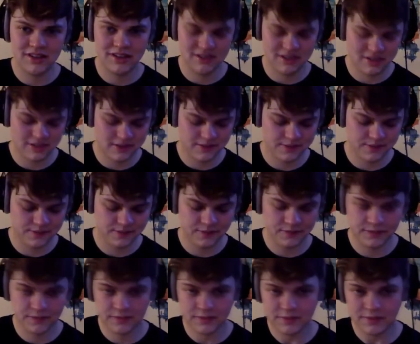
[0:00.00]

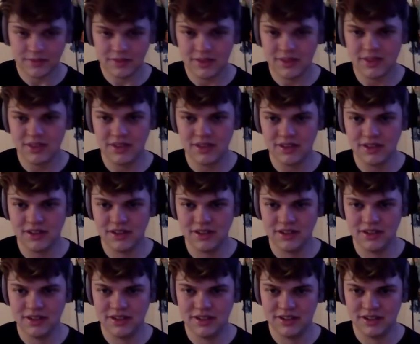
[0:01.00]

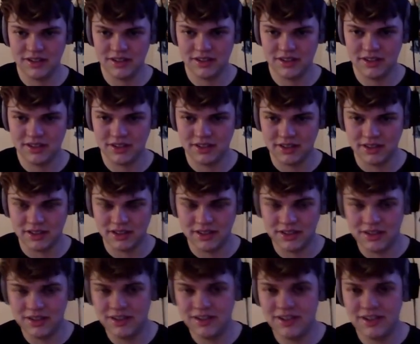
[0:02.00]

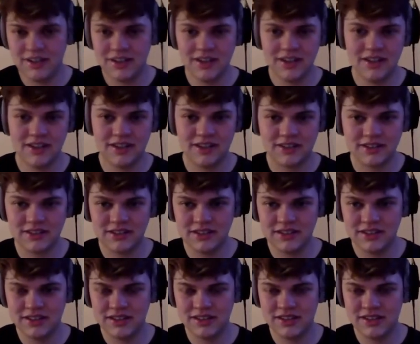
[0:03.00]

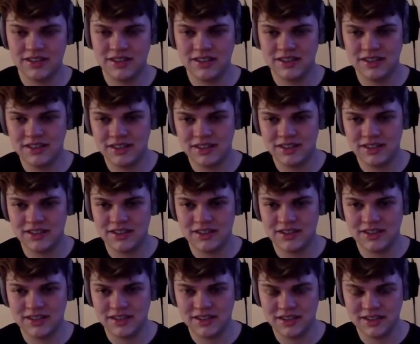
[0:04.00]

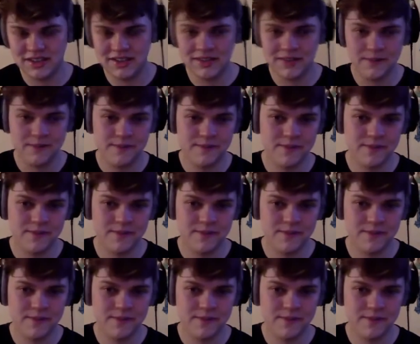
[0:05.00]
[no speech]